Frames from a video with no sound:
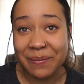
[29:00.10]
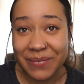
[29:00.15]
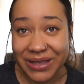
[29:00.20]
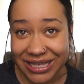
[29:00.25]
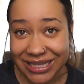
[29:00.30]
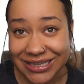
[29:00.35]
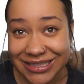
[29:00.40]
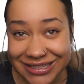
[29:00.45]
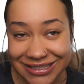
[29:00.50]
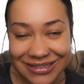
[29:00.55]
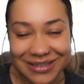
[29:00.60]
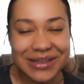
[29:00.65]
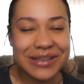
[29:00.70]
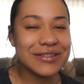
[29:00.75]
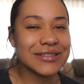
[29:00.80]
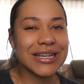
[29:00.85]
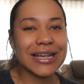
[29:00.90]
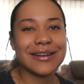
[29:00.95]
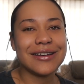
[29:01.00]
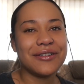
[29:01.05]
beats? He
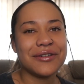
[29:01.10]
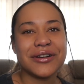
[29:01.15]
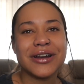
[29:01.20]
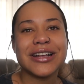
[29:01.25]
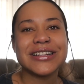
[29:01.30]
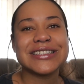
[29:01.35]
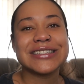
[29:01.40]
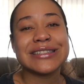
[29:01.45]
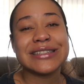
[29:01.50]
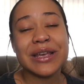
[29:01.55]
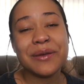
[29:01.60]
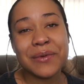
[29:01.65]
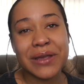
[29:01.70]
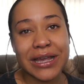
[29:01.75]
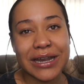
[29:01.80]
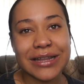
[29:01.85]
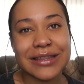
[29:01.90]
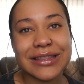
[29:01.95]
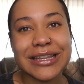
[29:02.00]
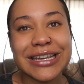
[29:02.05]
was like, no, you're not skipping
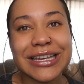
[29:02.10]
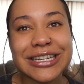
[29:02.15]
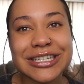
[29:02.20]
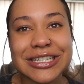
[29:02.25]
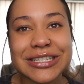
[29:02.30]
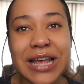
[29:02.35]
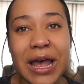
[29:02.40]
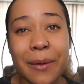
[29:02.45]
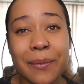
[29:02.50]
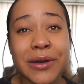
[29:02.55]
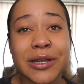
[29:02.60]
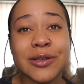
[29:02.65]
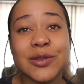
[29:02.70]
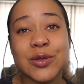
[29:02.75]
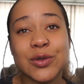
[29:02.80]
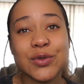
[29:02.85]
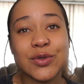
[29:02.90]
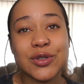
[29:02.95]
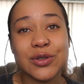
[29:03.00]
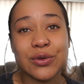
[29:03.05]
anything, it's just happening
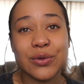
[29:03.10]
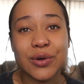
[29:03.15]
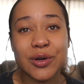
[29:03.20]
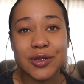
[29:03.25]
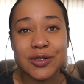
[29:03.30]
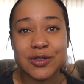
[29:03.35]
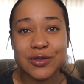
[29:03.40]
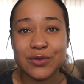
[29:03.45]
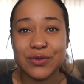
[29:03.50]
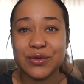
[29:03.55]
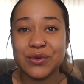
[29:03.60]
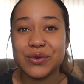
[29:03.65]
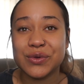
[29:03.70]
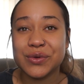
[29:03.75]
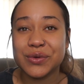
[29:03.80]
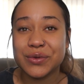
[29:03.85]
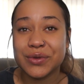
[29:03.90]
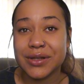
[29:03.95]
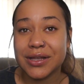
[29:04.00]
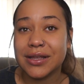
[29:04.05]
too soon or
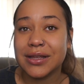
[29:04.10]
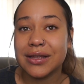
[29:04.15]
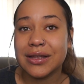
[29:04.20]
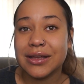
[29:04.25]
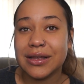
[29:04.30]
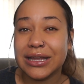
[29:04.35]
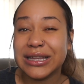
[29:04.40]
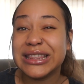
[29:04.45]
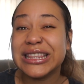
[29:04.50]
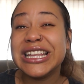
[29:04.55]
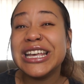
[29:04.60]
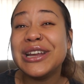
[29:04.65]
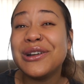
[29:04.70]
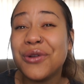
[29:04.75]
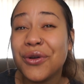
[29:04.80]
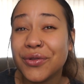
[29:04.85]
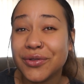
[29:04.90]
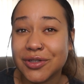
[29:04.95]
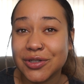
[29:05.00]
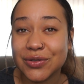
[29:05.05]
a
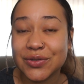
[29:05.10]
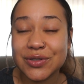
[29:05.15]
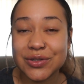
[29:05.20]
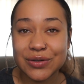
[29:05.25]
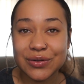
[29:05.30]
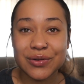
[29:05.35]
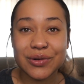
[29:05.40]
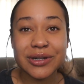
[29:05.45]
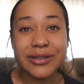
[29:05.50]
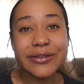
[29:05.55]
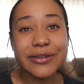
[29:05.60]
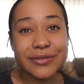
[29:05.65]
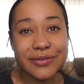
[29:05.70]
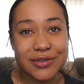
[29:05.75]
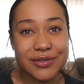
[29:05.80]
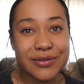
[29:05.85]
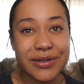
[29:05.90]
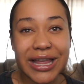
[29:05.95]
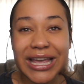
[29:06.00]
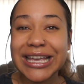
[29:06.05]
little too soon or a little
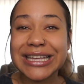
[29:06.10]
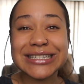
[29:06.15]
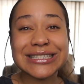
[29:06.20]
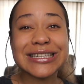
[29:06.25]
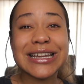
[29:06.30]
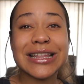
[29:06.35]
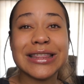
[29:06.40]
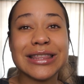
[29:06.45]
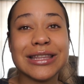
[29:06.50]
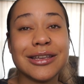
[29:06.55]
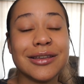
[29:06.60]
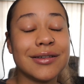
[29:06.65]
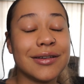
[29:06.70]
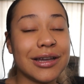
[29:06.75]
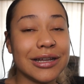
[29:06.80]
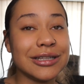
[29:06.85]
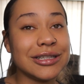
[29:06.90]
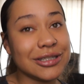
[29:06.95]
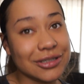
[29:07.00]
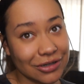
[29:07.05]
too, like, it's nothing
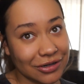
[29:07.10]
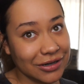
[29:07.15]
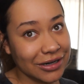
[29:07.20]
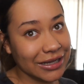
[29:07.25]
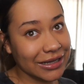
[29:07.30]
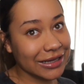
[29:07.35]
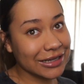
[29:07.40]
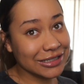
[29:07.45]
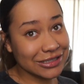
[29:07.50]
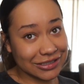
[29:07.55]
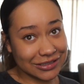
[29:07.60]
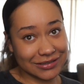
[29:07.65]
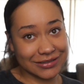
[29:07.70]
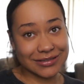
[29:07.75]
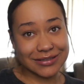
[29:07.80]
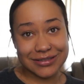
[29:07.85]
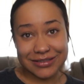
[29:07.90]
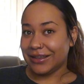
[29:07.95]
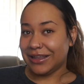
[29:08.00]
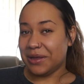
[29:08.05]
concerning. It's
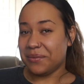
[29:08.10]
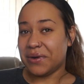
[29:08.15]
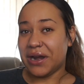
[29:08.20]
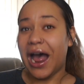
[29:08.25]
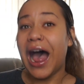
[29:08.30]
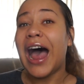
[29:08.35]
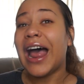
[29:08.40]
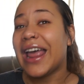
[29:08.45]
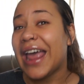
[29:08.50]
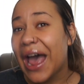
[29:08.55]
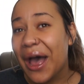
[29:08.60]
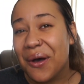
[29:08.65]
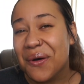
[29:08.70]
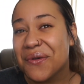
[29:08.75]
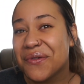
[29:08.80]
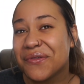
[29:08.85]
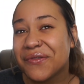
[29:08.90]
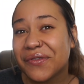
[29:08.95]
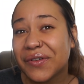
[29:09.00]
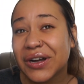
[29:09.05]
just keep an eye
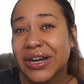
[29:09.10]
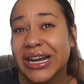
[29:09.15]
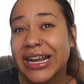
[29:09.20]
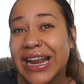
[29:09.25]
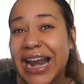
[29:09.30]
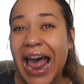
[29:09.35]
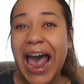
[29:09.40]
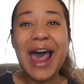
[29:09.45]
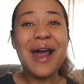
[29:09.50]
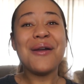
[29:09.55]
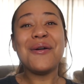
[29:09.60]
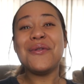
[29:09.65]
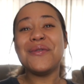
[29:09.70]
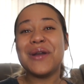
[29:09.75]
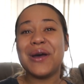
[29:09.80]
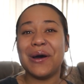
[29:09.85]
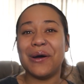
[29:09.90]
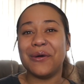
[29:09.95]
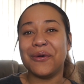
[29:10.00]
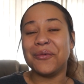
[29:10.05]
out for it. I don't
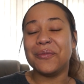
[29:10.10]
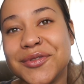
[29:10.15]
know.